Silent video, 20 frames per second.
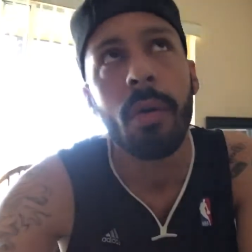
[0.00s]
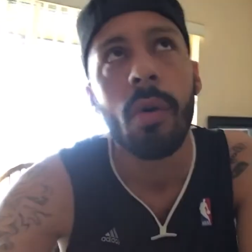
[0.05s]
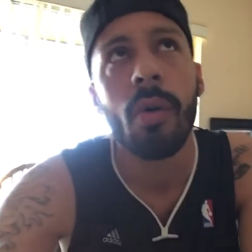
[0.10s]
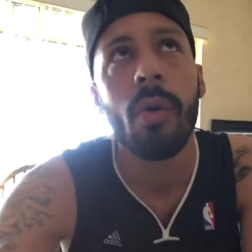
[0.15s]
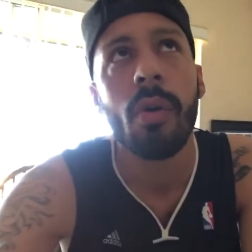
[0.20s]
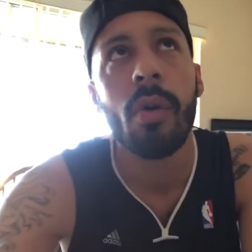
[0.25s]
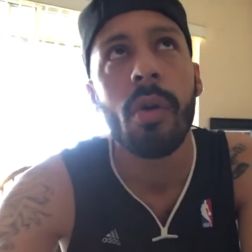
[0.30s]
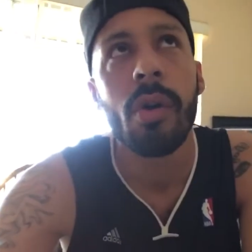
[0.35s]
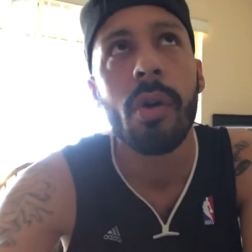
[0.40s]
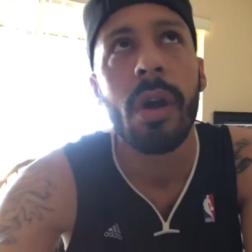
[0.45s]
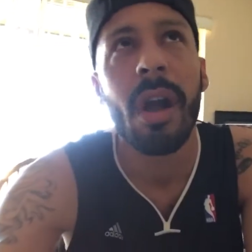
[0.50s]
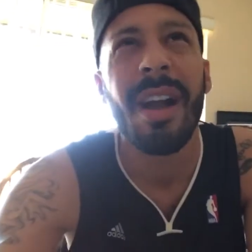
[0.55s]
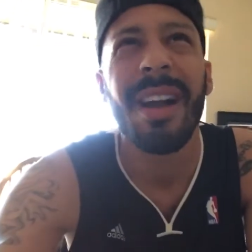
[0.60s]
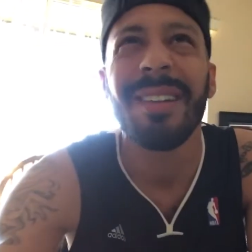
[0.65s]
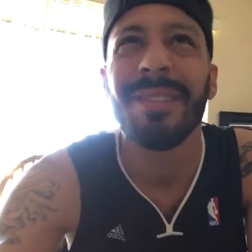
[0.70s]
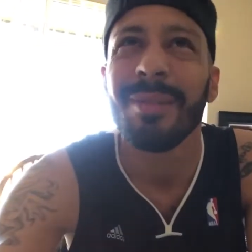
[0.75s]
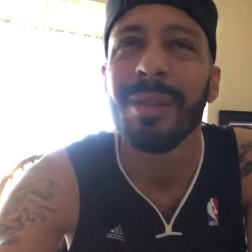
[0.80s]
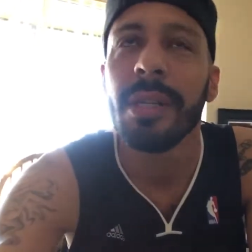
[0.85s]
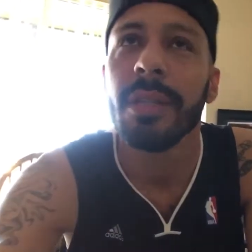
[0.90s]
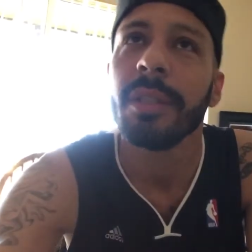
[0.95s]
or,
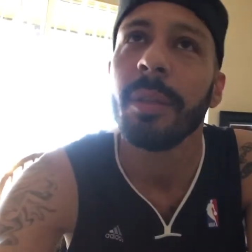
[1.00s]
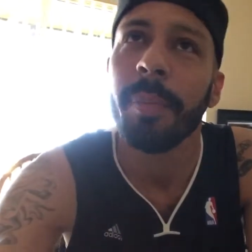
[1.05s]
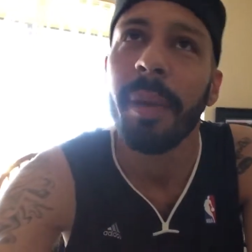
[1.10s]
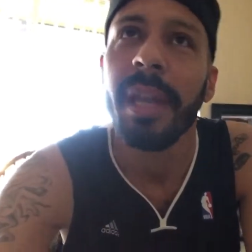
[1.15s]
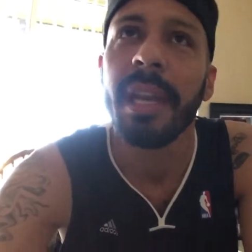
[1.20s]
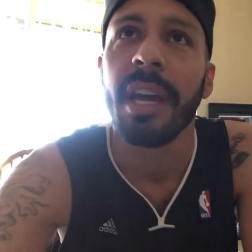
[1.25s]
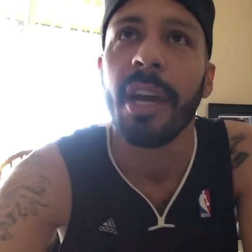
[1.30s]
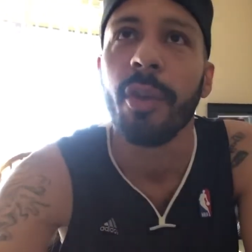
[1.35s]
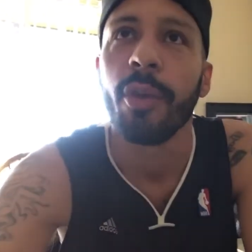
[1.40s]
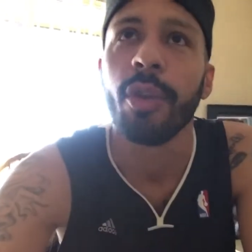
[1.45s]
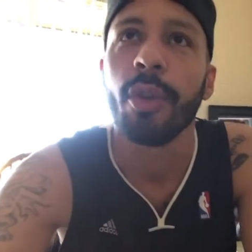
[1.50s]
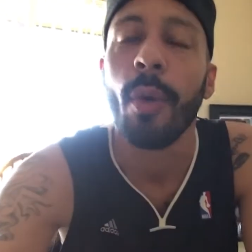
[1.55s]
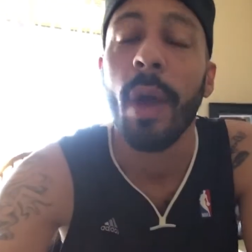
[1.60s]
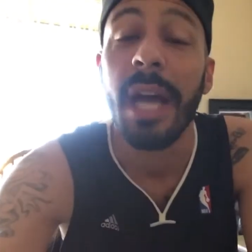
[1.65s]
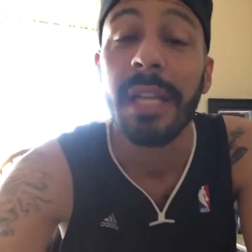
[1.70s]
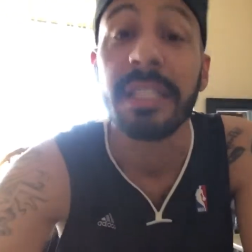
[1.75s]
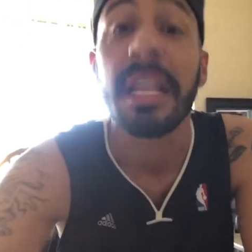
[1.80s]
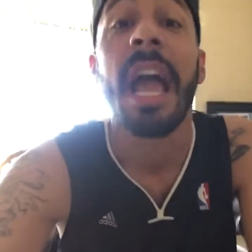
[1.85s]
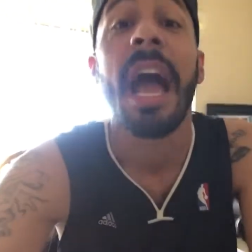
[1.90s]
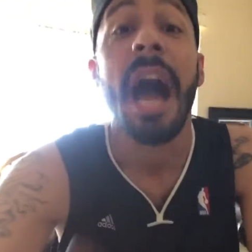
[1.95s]
well, depending on who you
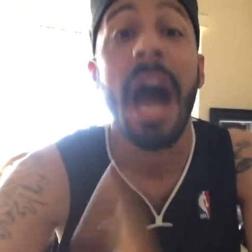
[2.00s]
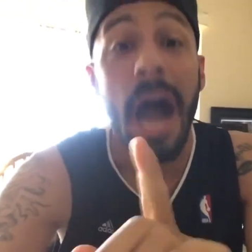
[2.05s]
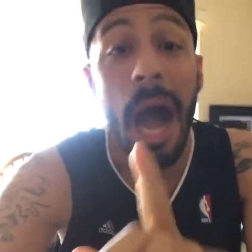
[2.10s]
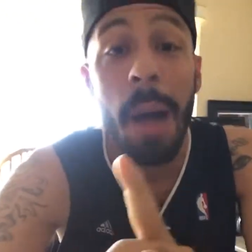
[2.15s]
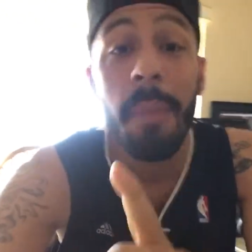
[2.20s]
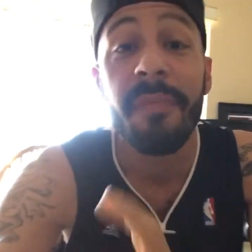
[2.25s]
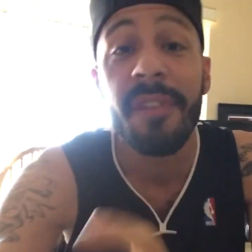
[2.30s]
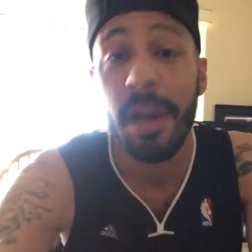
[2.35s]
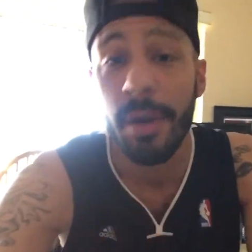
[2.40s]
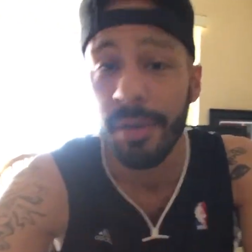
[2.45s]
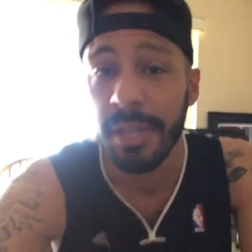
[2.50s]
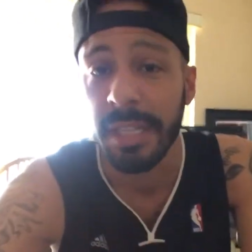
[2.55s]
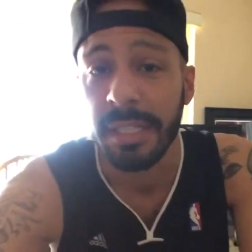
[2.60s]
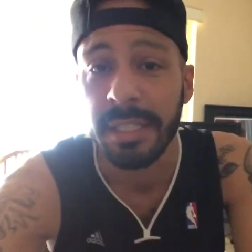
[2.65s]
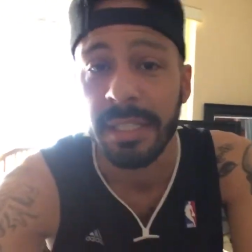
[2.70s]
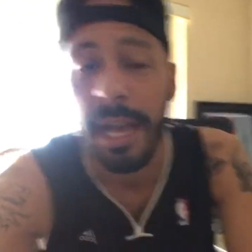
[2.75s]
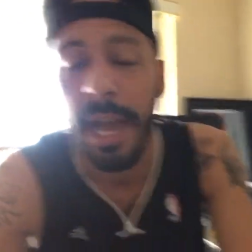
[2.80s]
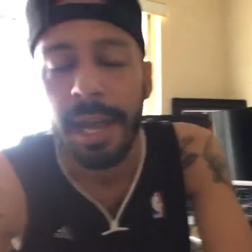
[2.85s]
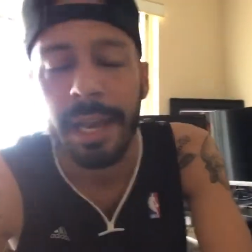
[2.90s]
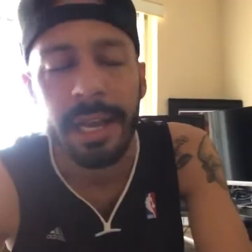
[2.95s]
ask, I'm very
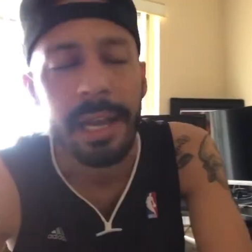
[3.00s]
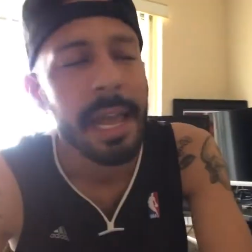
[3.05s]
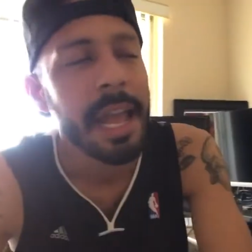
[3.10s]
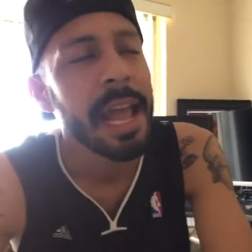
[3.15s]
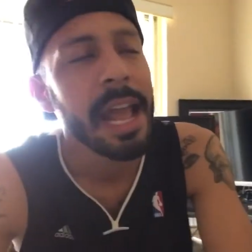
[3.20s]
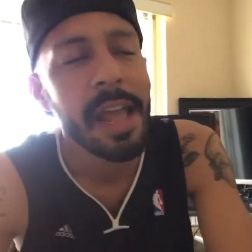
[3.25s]
excited.